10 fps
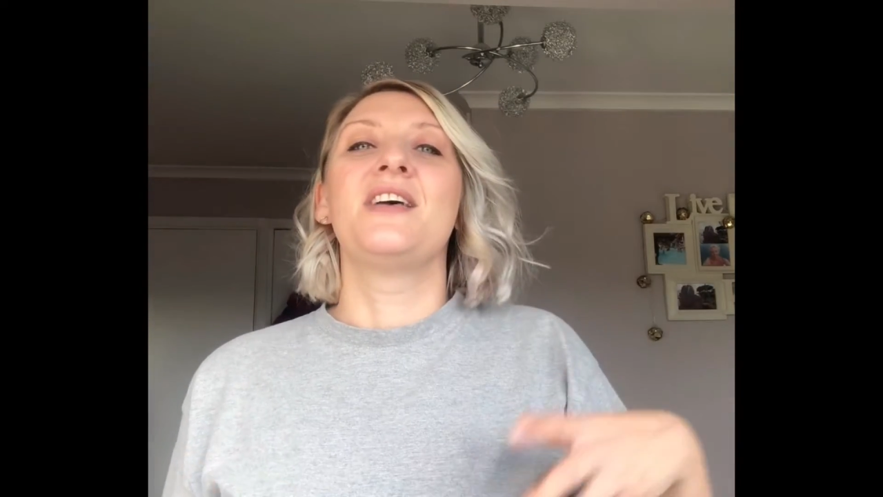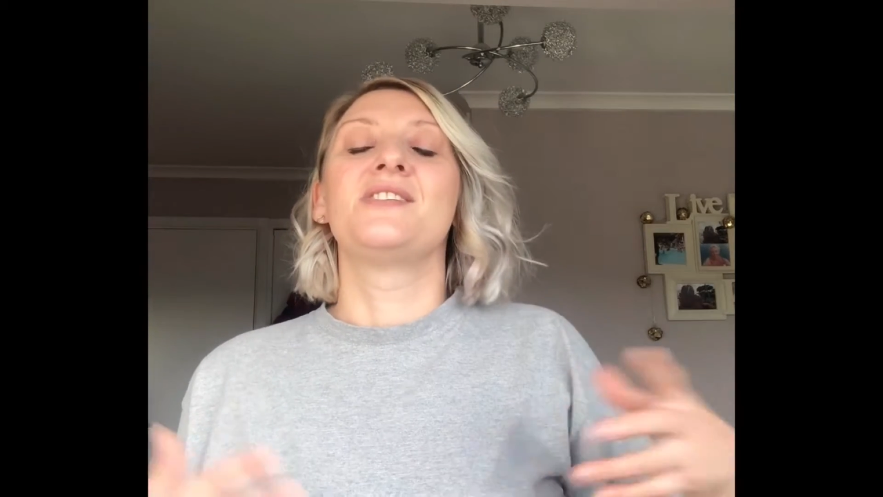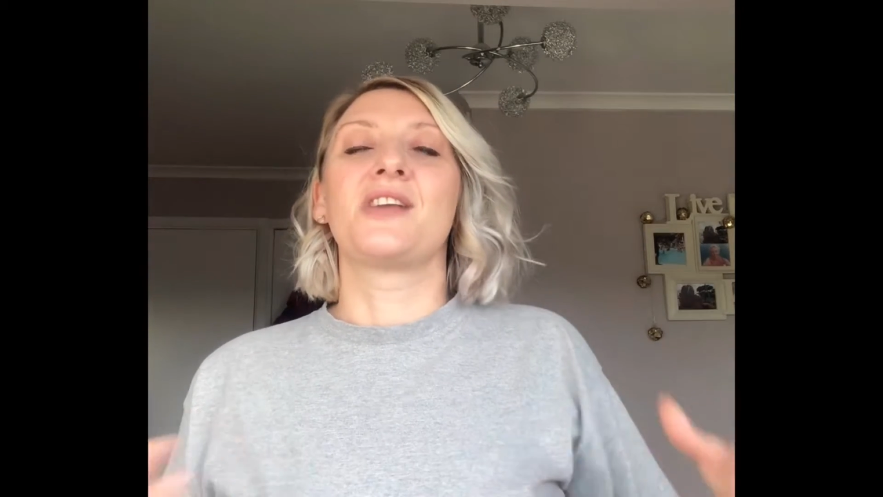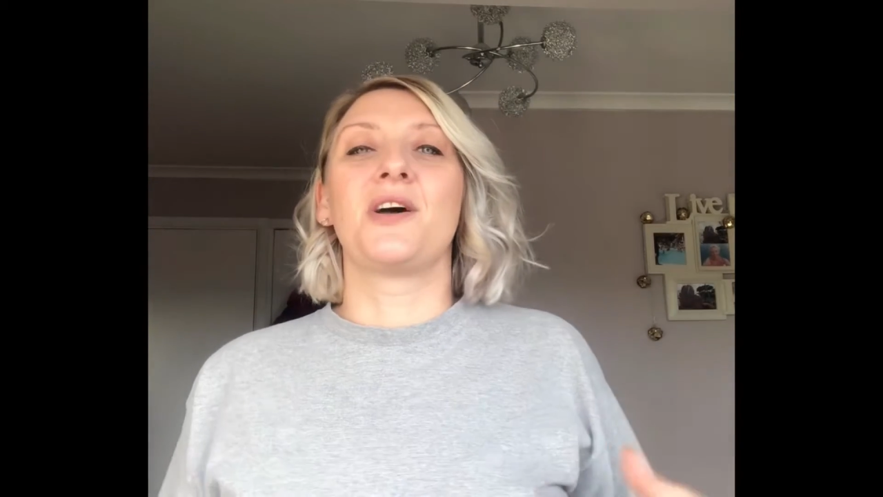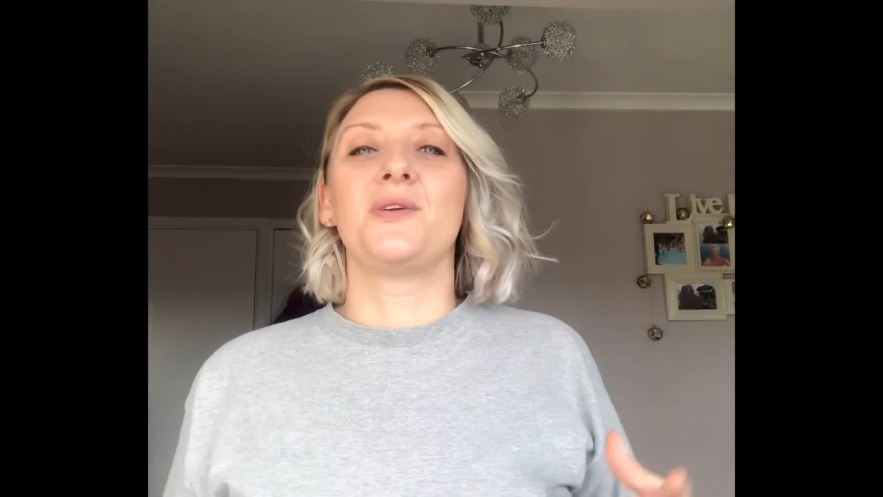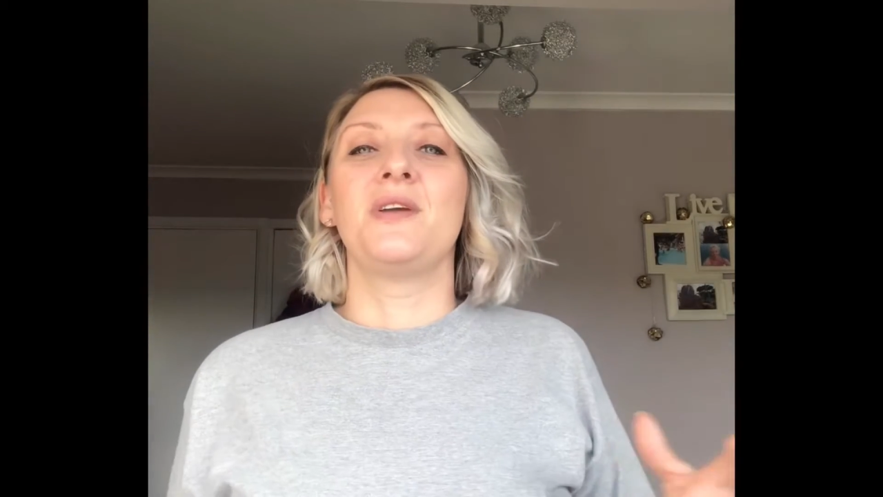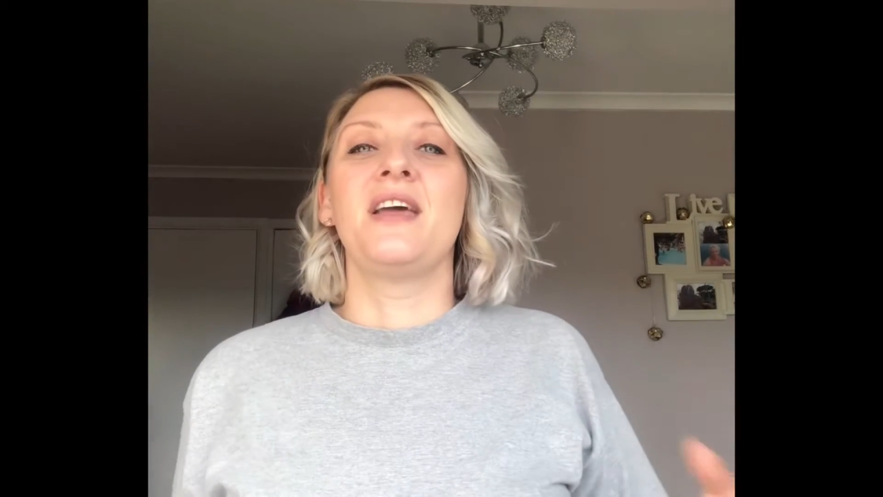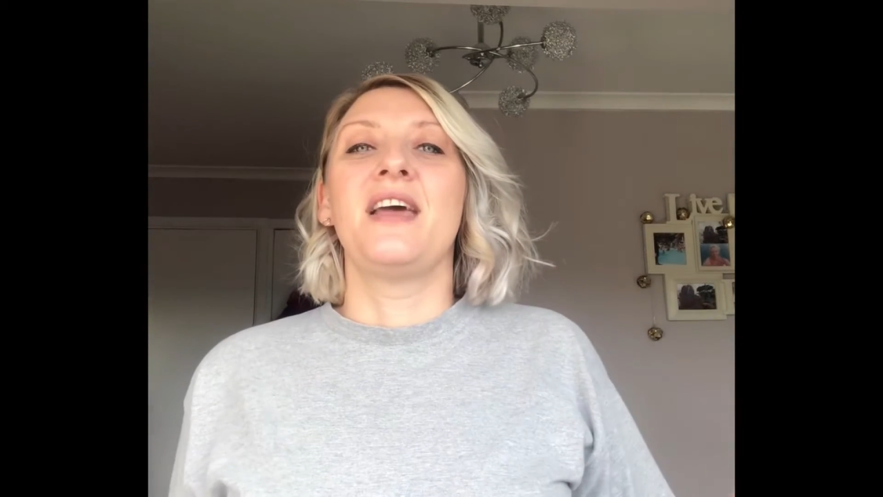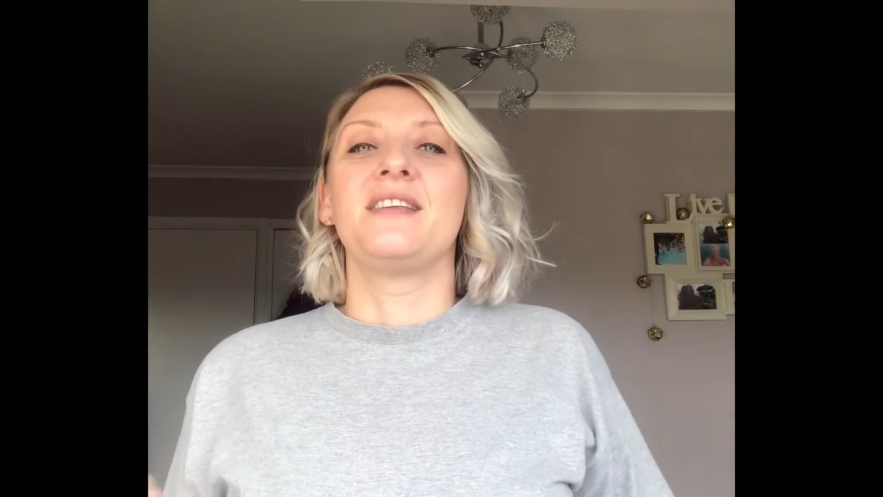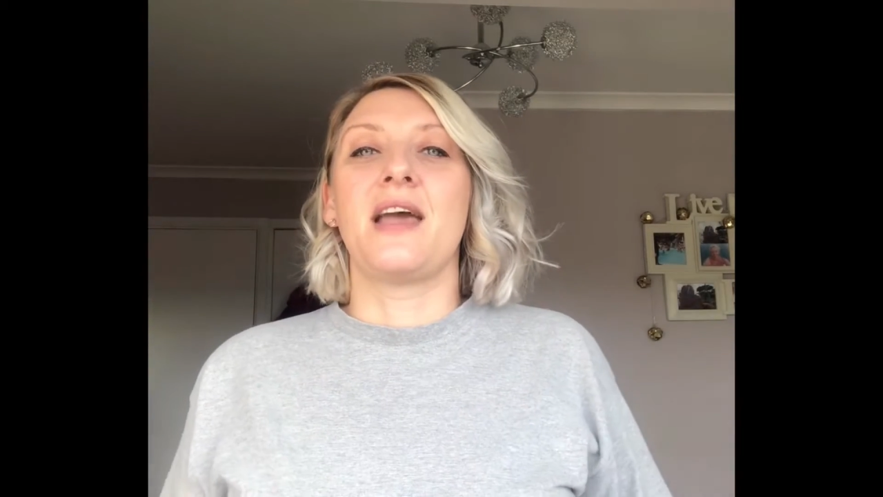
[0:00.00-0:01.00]
So
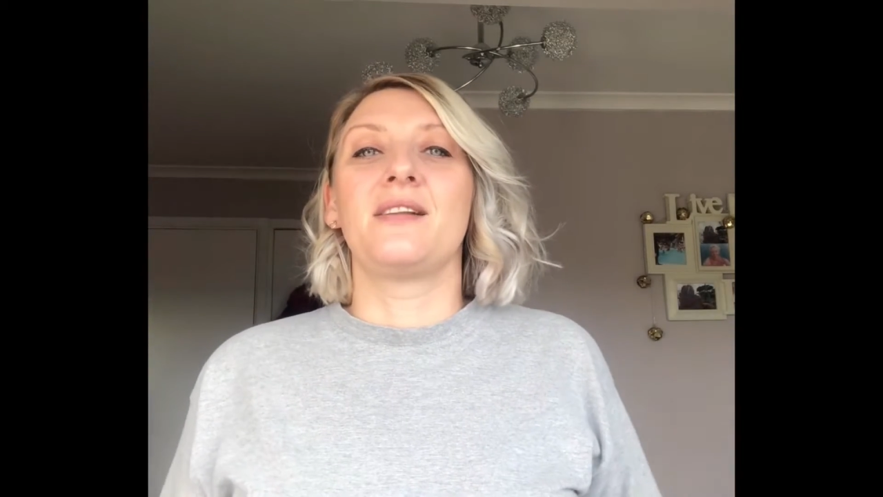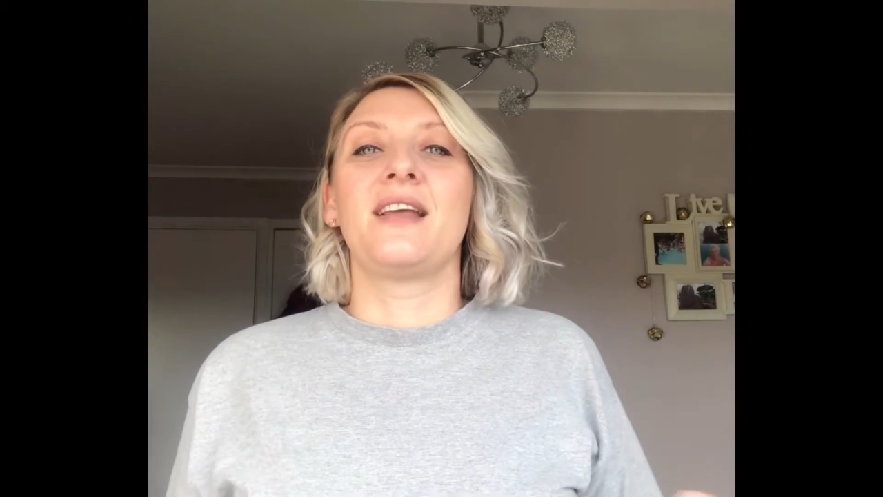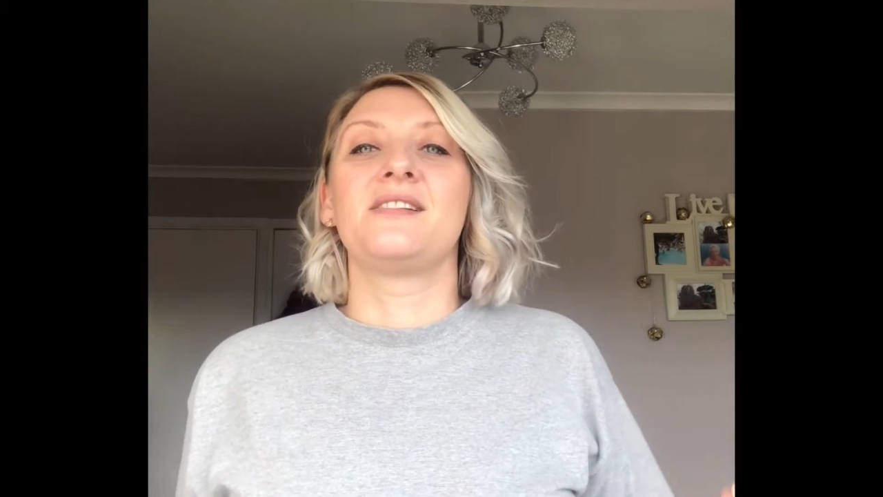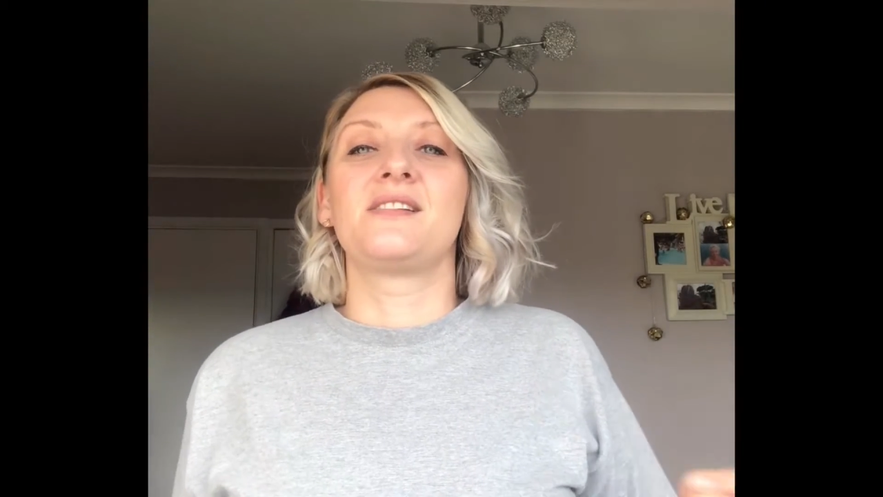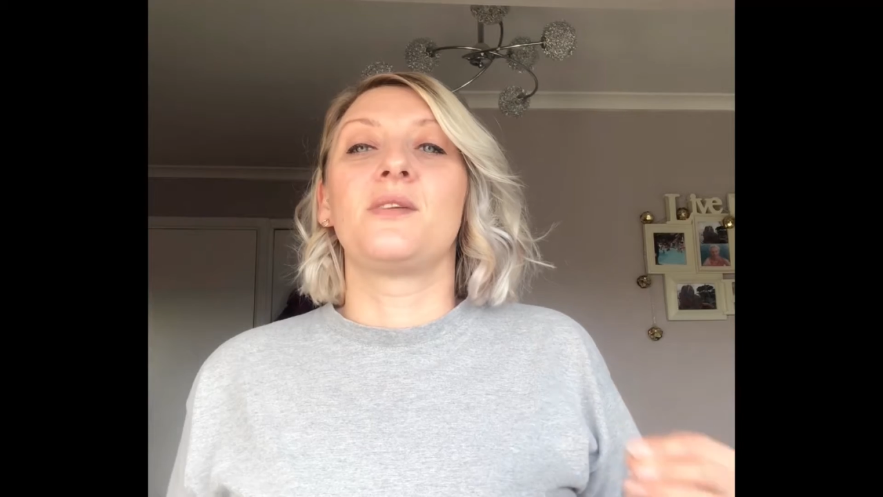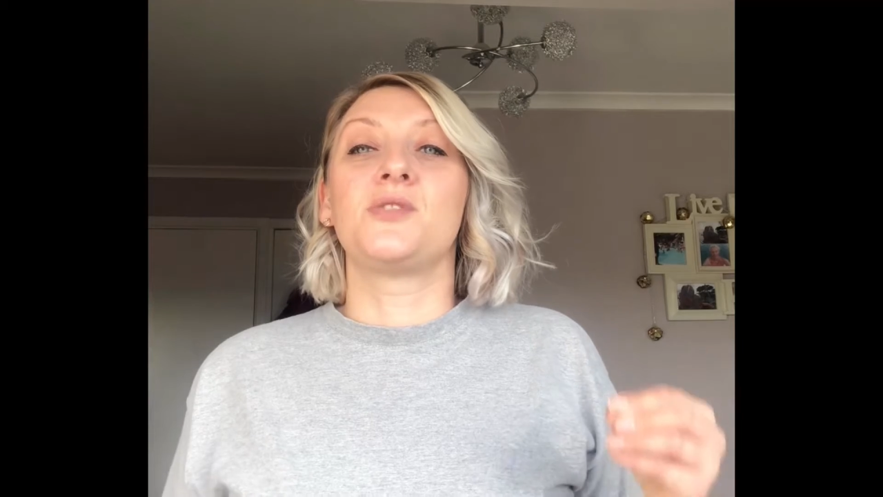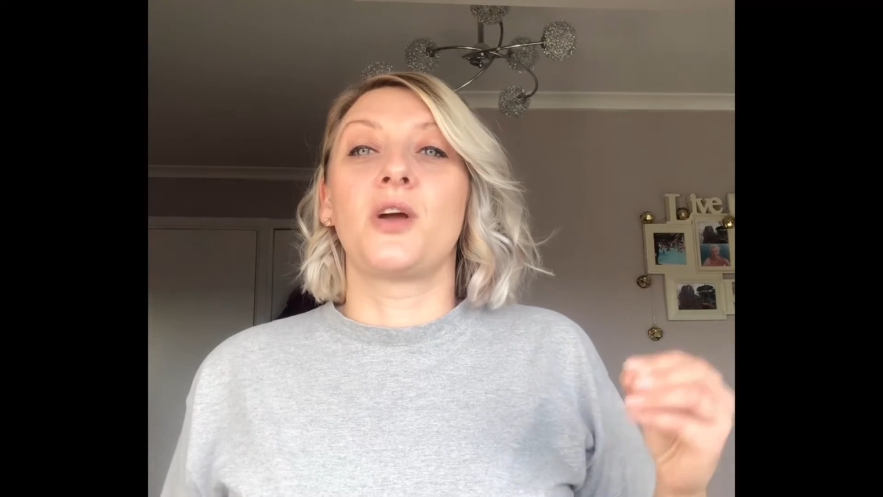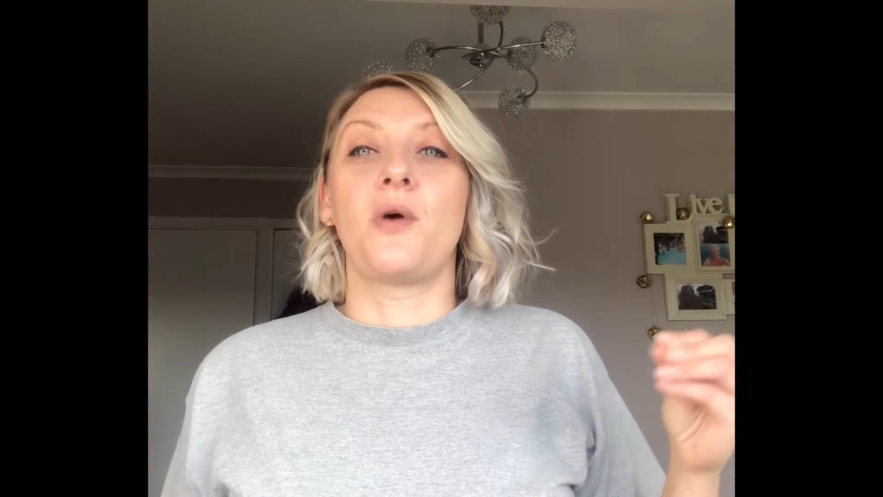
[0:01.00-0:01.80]
yeah, so